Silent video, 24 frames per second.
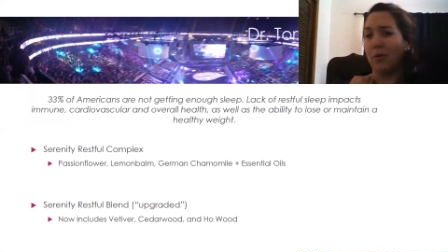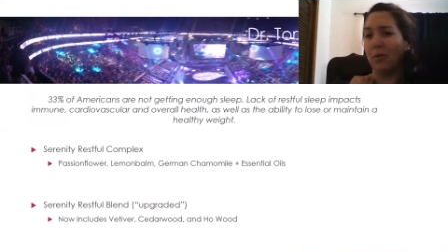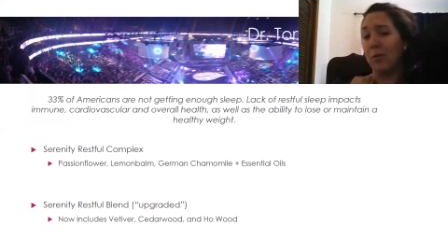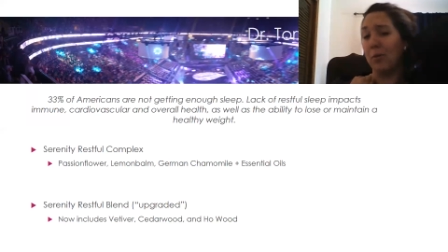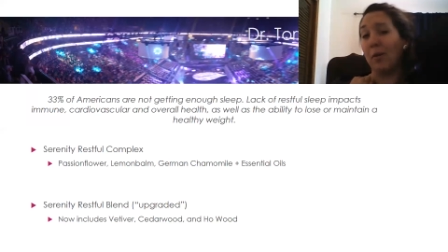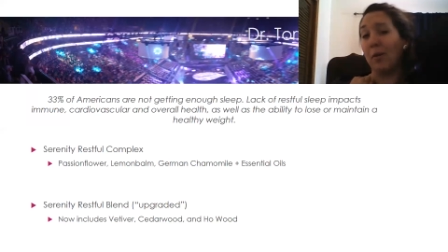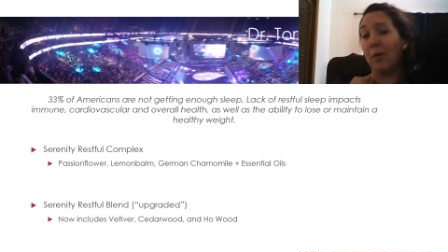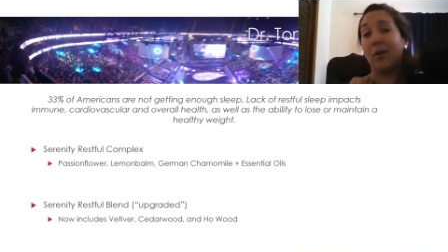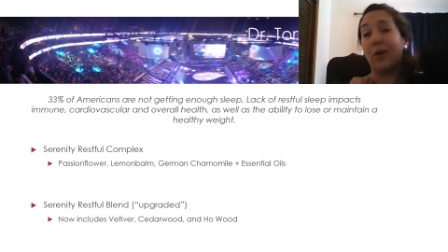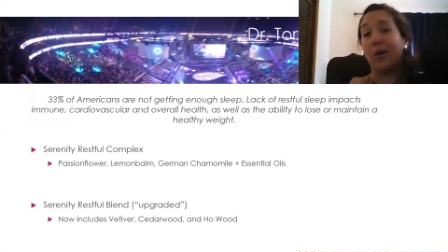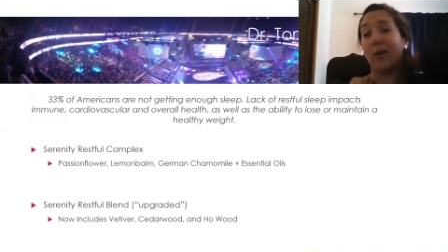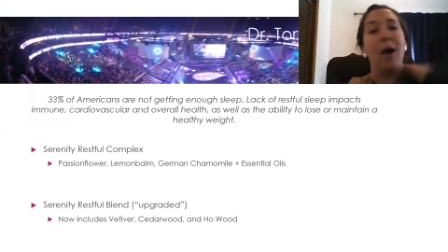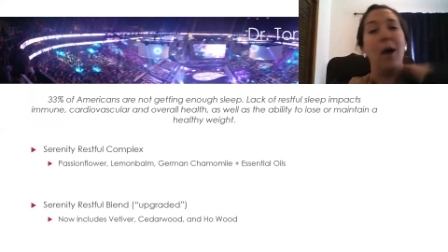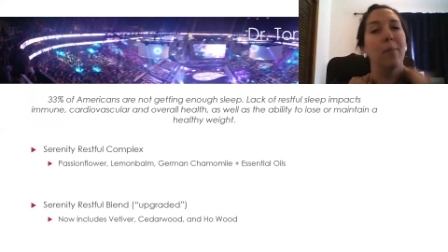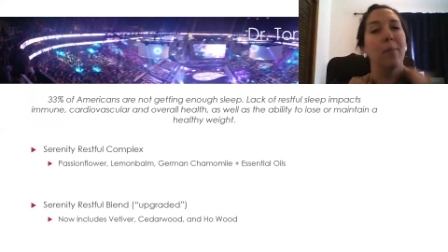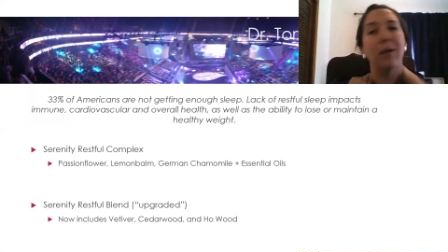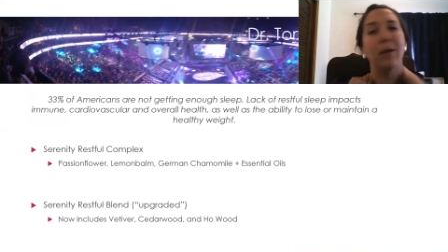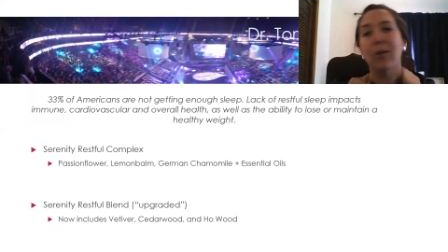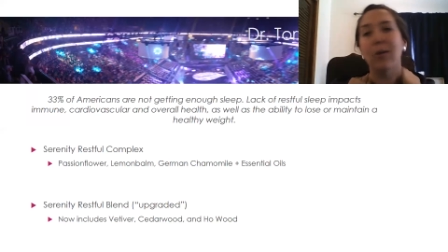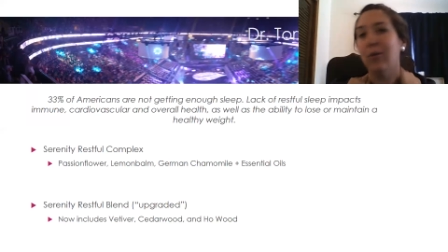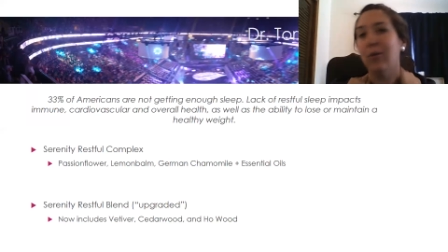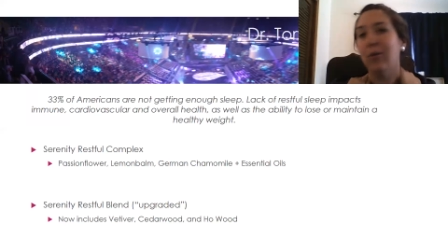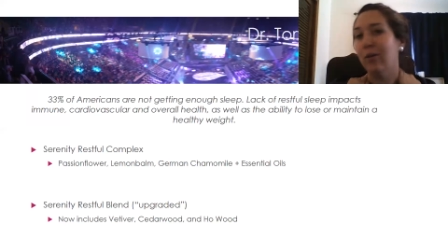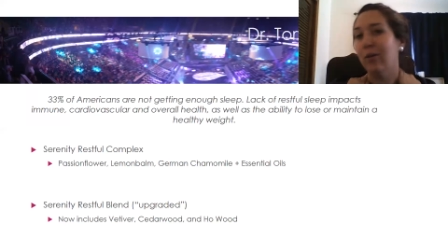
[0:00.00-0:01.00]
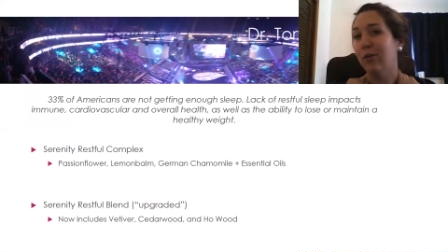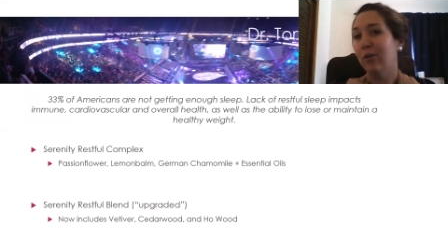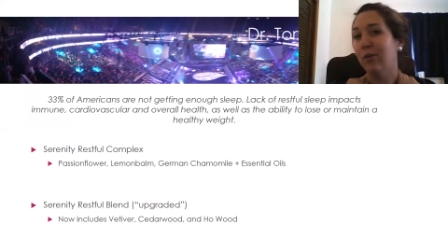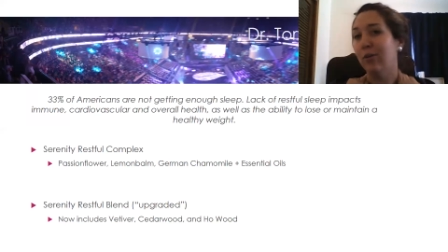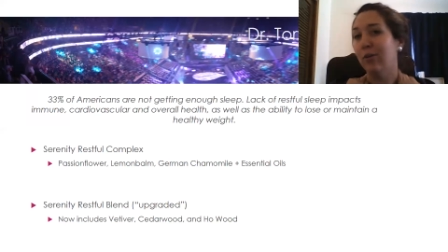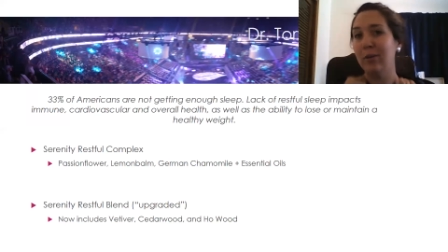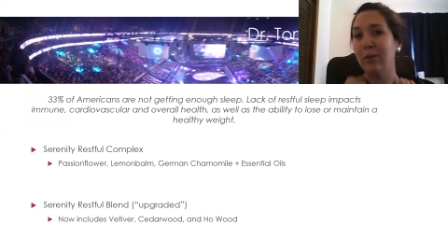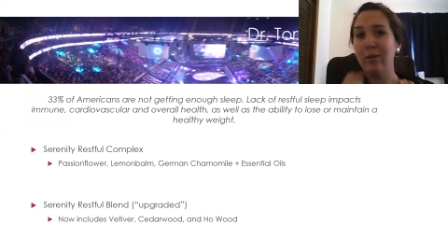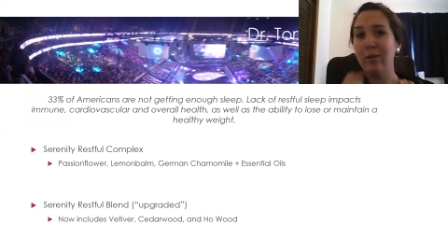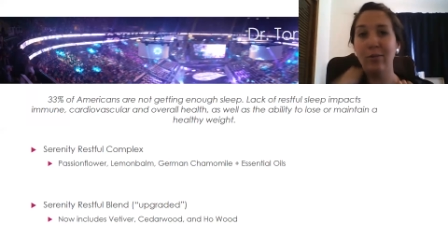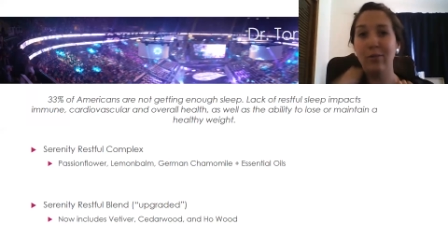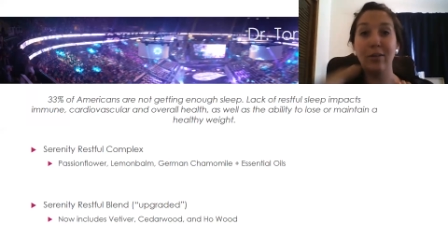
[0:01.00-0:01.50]
no matter how many oils we
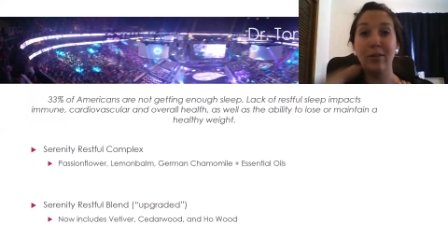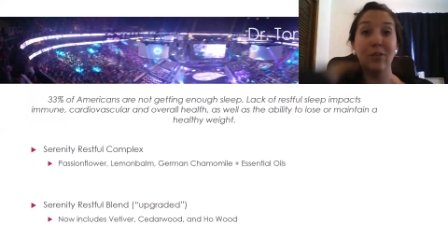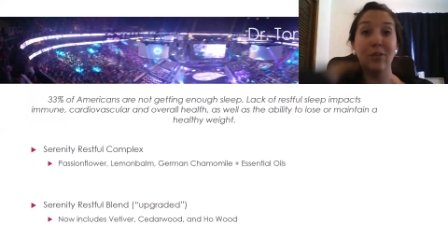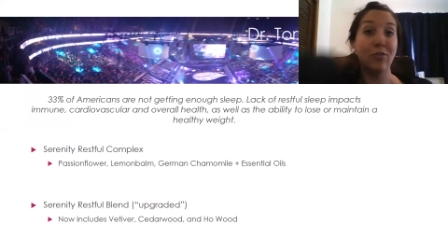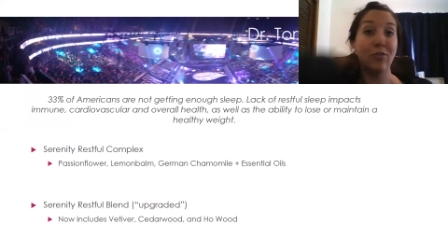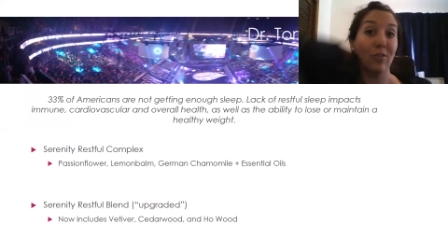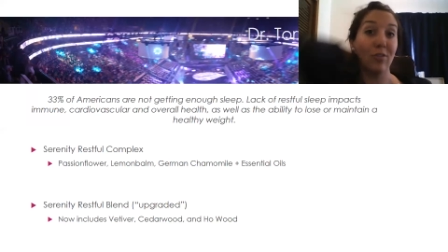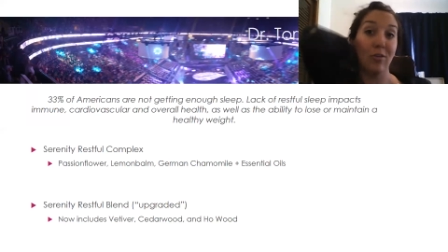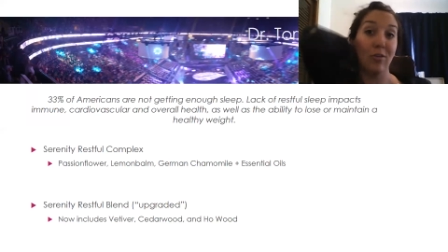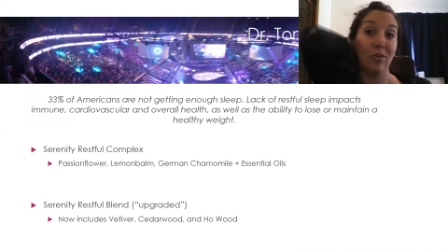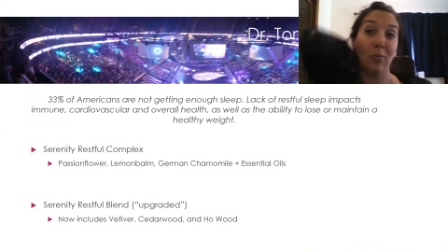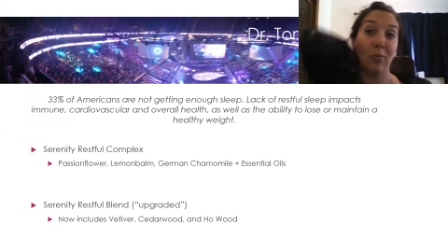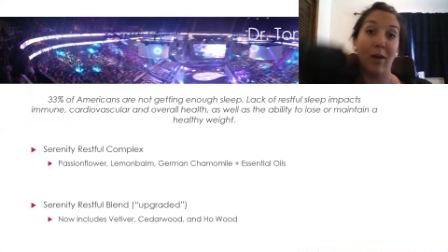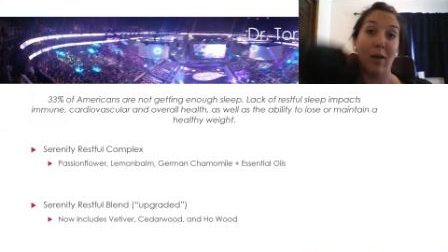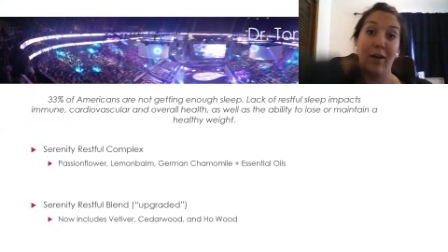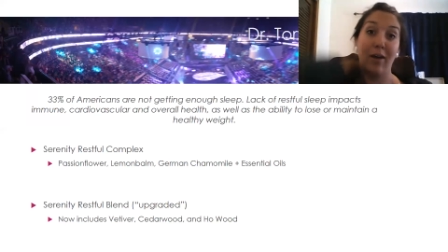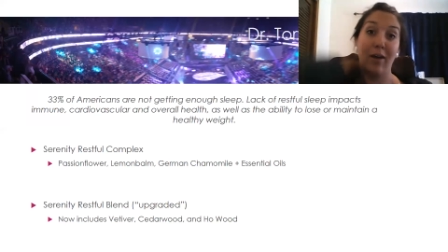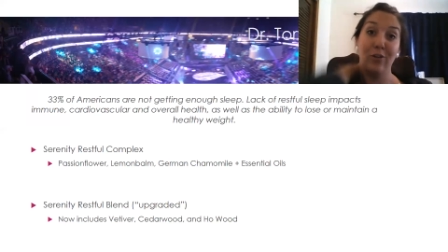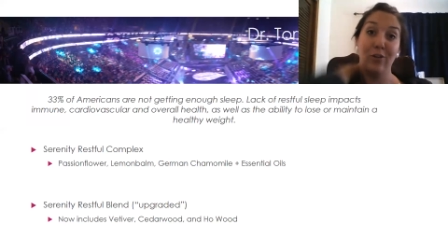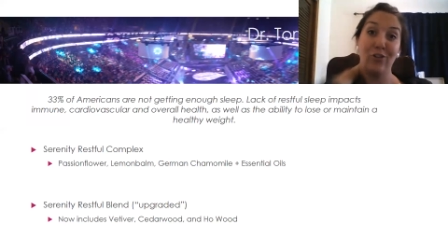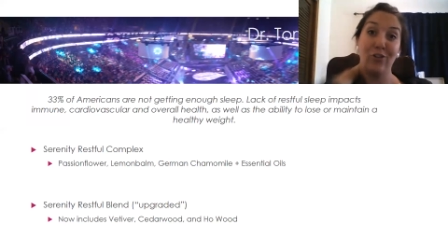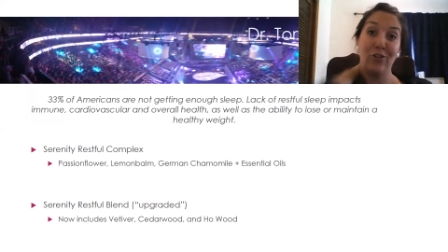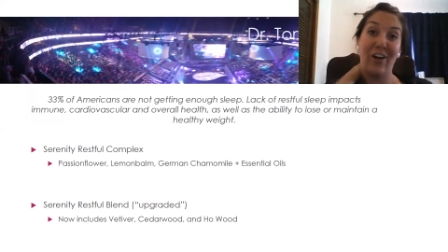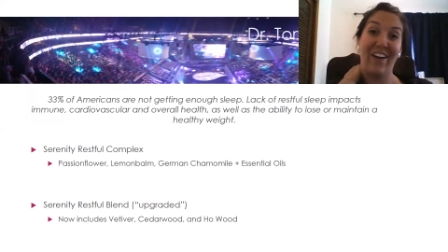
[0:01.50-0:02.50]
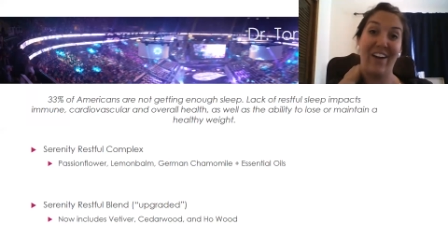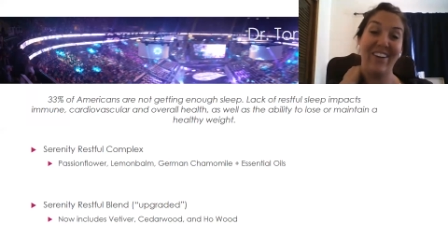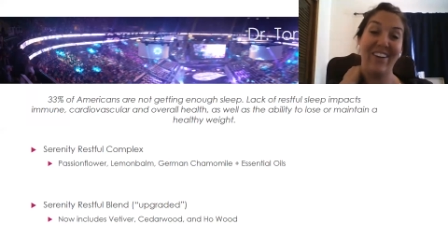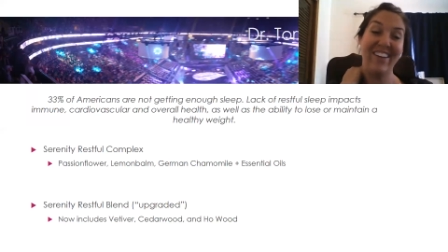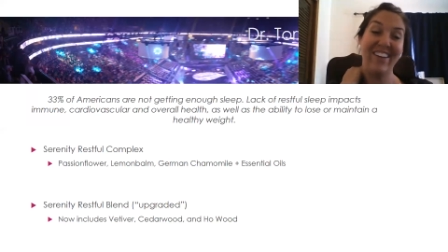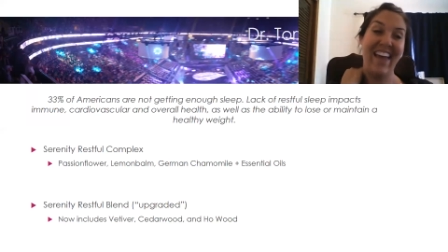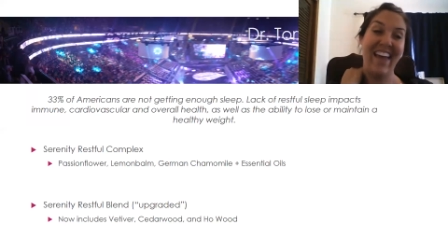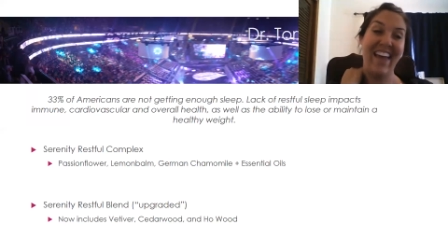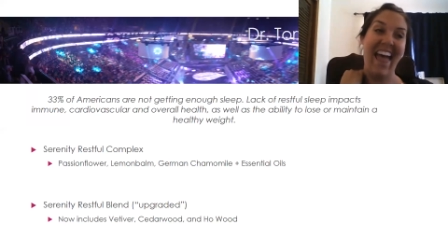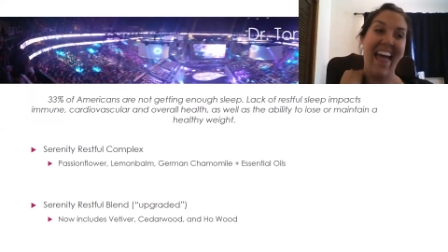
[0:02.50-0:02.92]
use. He's just a wild child.